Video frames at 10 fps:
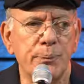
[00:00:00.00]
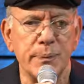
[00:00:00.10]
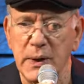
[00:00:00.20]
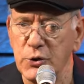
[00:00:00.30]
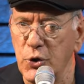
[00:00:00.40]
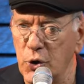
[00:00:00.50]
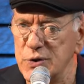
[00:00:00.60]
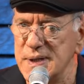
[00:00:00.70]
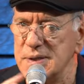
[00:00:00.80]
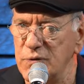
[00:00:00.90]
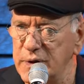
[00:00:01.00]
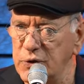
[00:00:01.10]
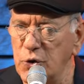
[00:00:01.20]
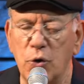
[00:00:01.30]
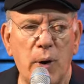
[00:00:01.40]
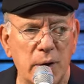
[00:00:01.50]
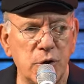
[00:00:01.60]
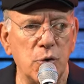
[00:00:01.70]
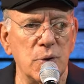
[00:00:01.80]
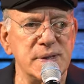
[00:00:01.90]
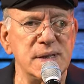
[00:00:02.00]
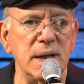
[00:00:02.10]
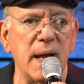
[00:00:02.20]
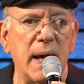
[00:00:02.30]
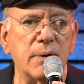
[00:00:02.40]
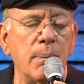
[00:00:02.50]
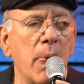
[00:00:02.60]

the curses of the Torah. You will see that.